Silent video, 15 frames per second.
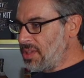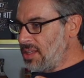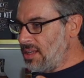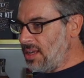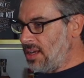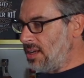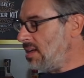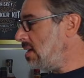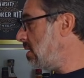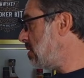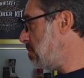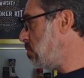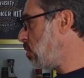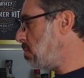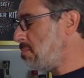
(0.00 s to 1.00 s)
has
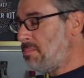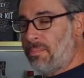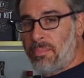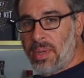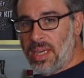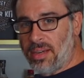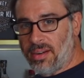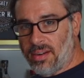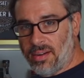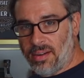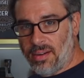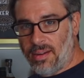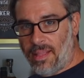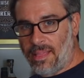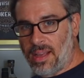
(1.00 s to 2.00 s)
more
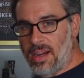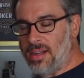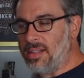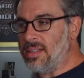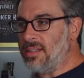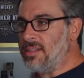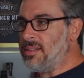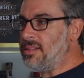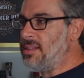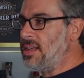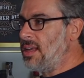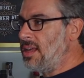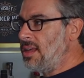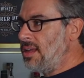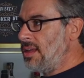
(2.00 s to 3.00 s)
pinker colors,
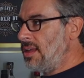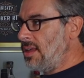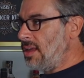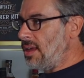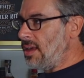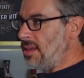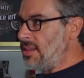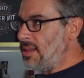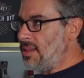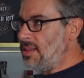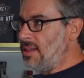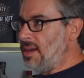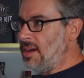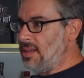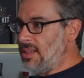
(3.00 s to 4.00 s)
and then
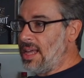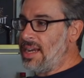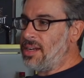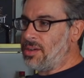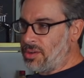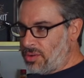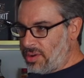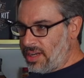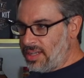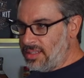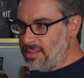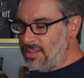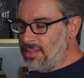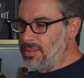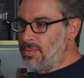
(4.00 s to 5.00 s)
lighter
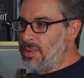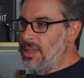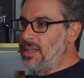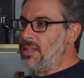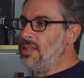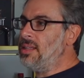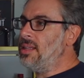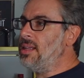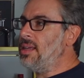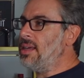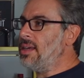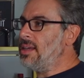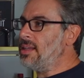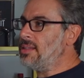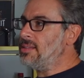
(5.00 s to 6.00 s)
greens as well.
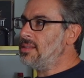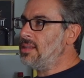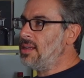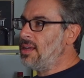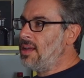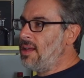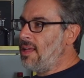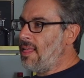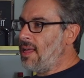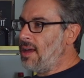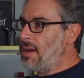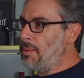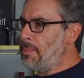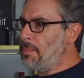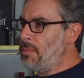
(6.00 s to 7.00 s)
And
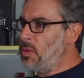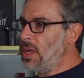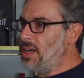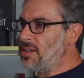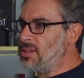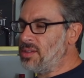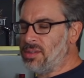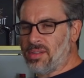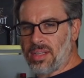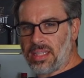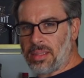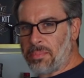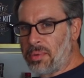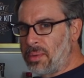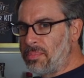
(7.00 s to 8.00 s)
what else? There's like
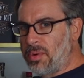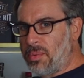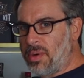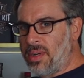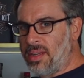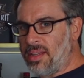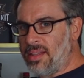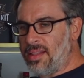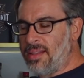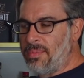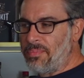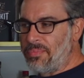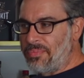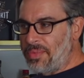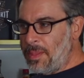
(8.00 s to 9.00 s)
the purple one.
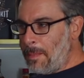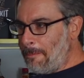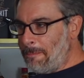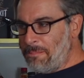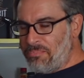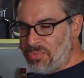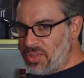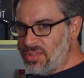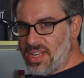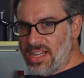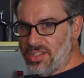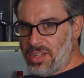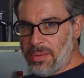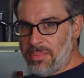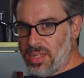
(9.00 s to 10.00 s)
There's
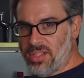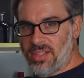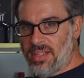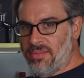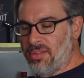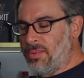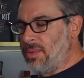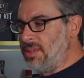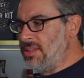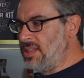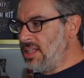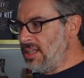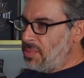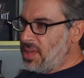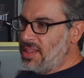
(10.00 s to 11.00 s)
actually a bunch of different ones.
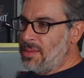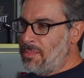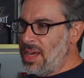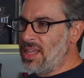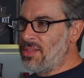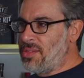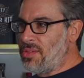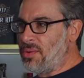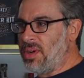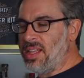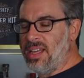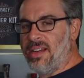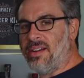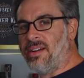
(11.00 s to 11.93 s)
But the main three that you're